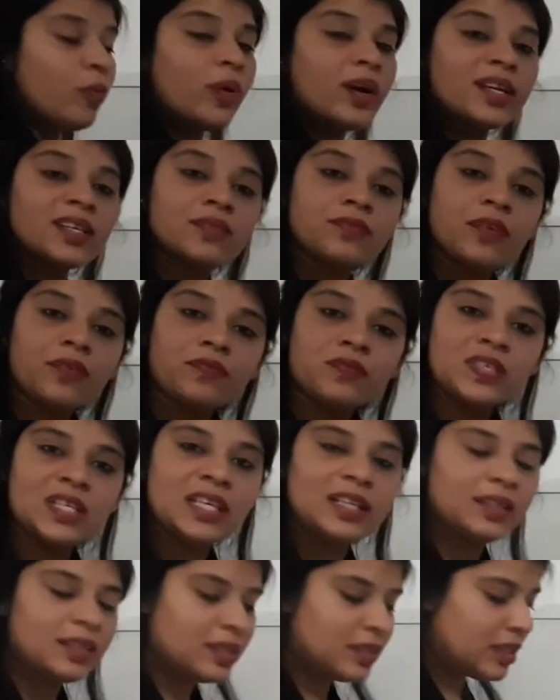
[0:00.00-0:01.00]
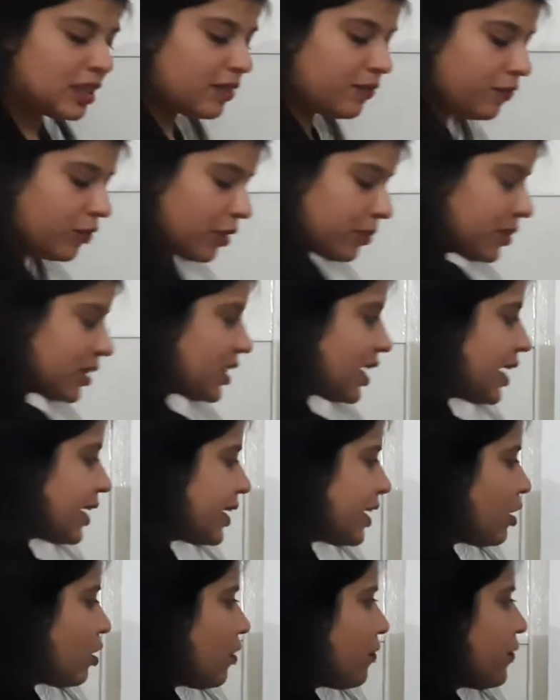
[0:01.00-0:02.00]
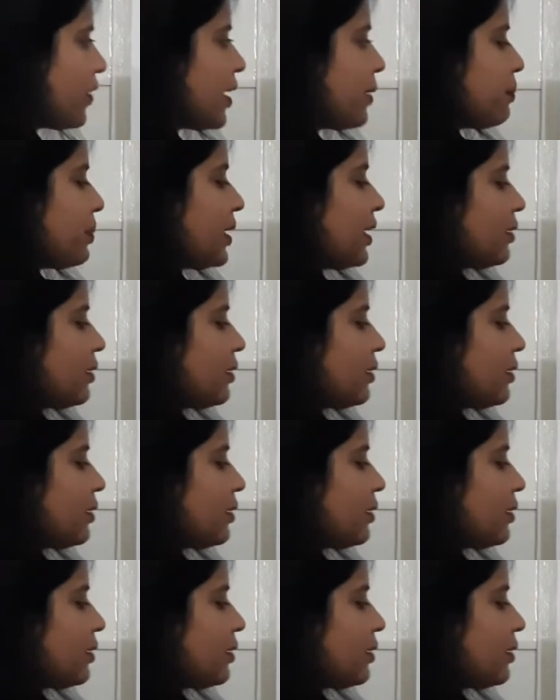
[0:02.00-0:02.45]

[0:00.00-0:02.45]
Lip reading: what is 15th term from starting of AP?